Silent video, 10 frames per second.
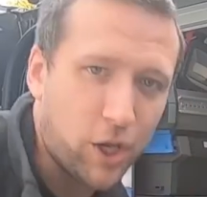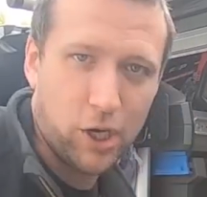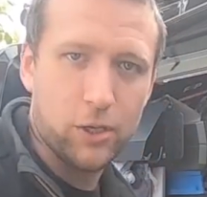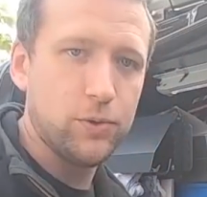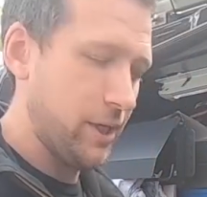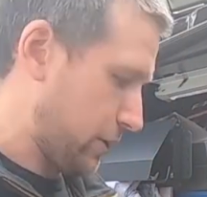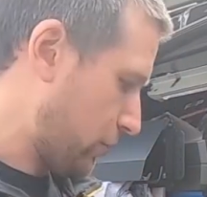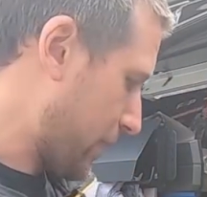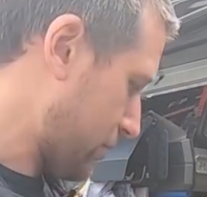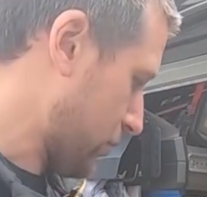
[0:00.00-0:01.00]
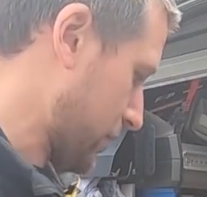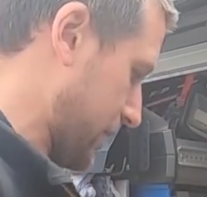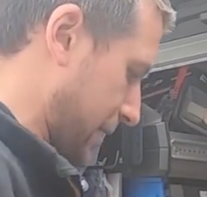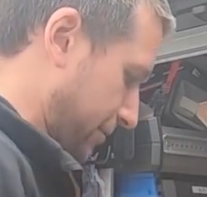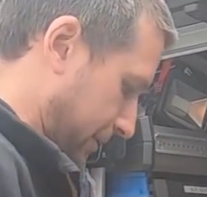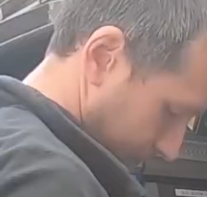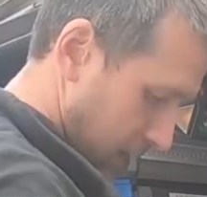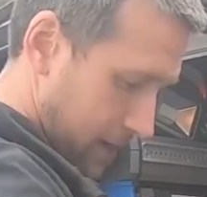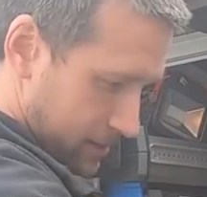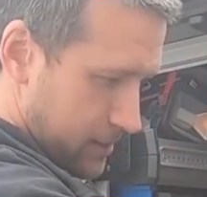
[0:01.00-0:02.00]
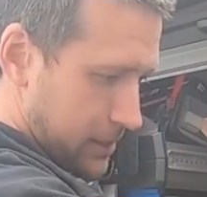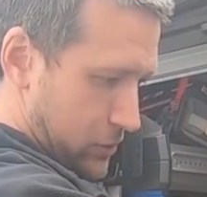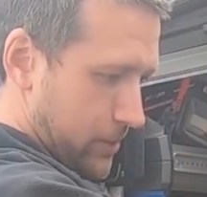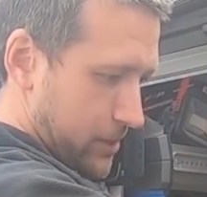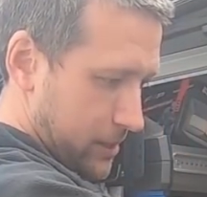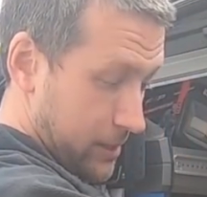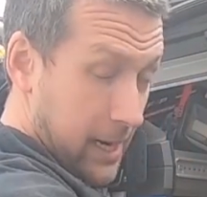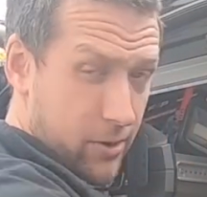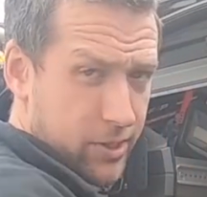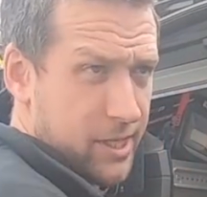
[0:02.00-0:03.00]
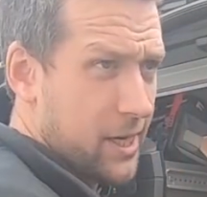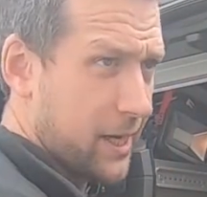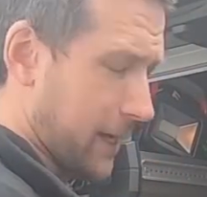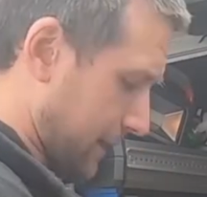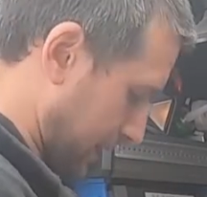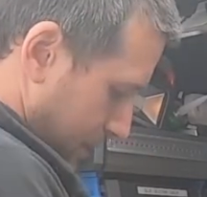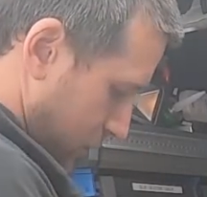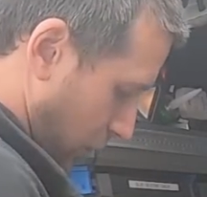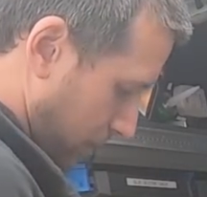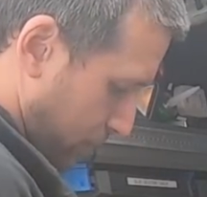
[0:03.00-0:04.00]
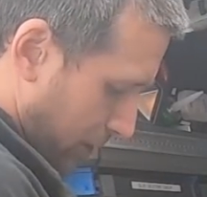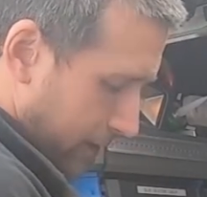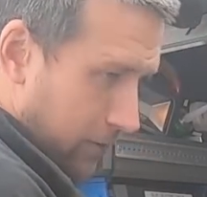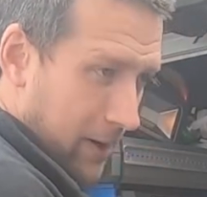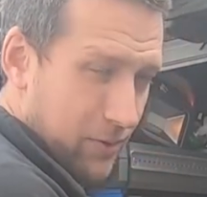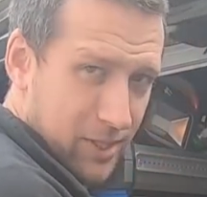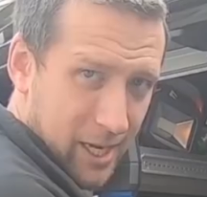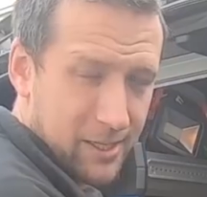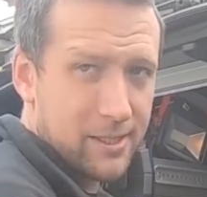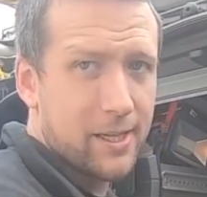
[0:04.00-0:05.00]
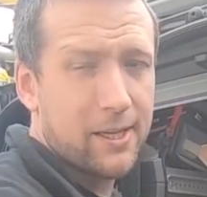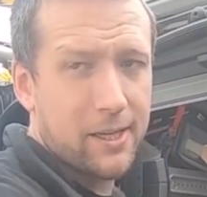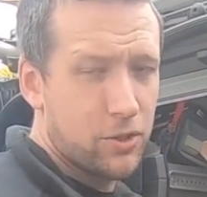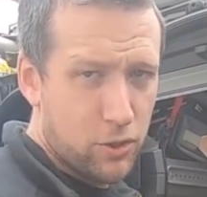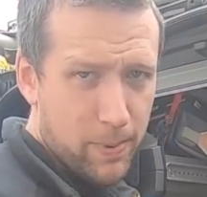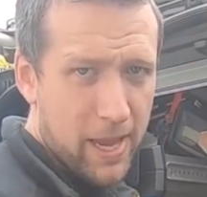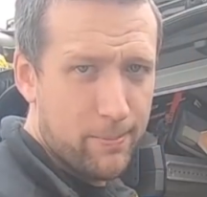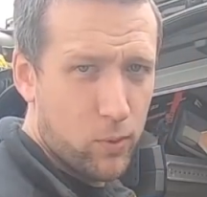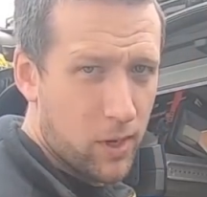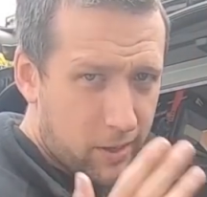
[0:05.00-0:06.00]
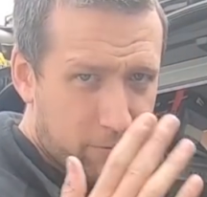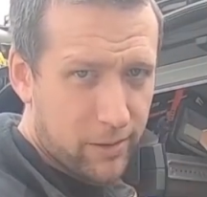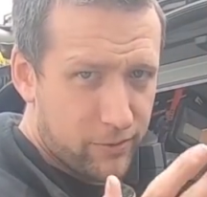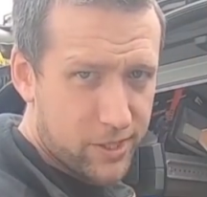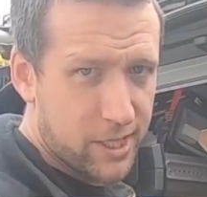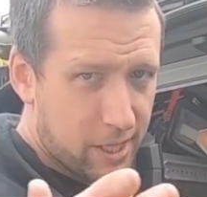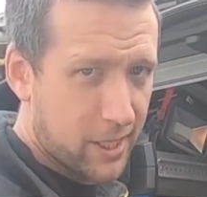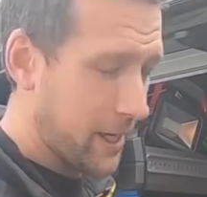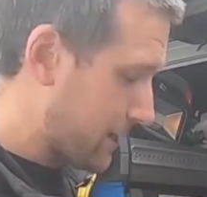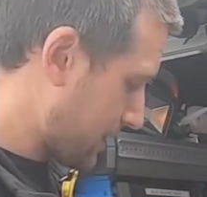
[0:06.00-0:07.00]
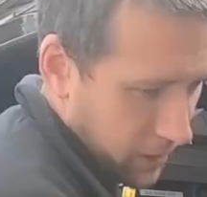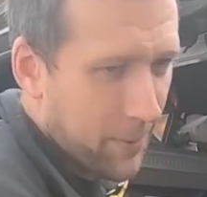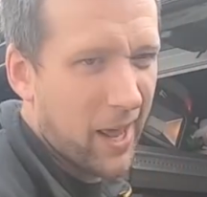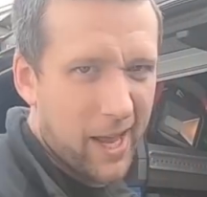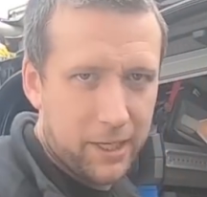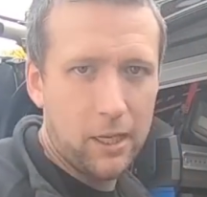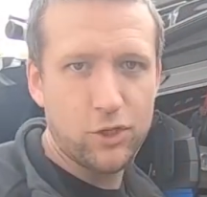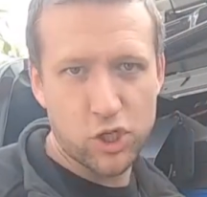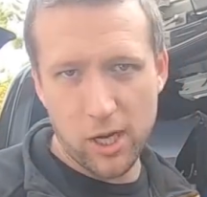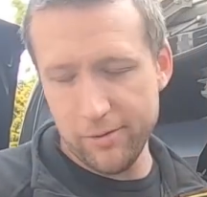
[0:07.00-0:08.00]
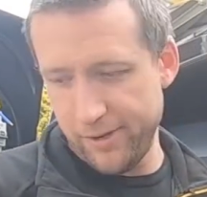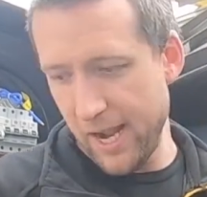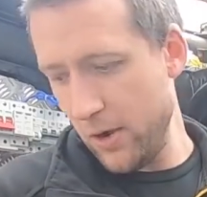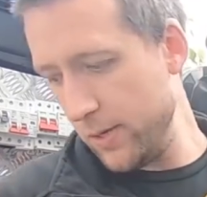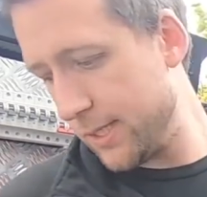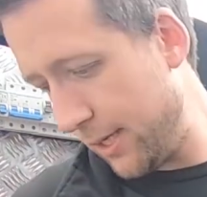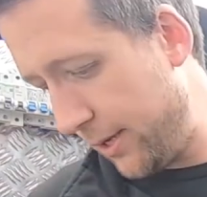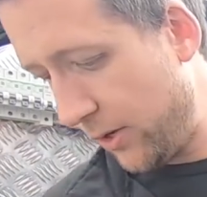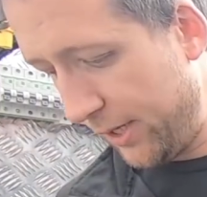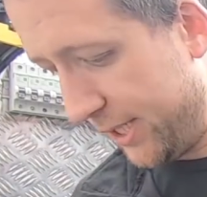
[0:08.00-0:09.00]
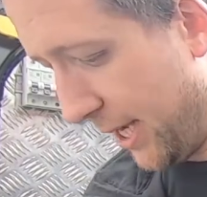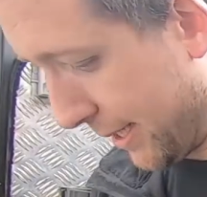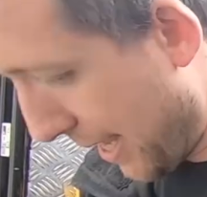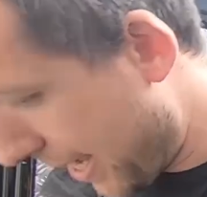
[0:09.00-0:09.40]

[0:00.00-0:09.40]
unloading and all that sort of stuff. Yeah, that's almost just an hour of circuit to swap the breaker out, test it, do the paperwork for every circuit. I mean, I had lunch half an hour, so you've got to deduct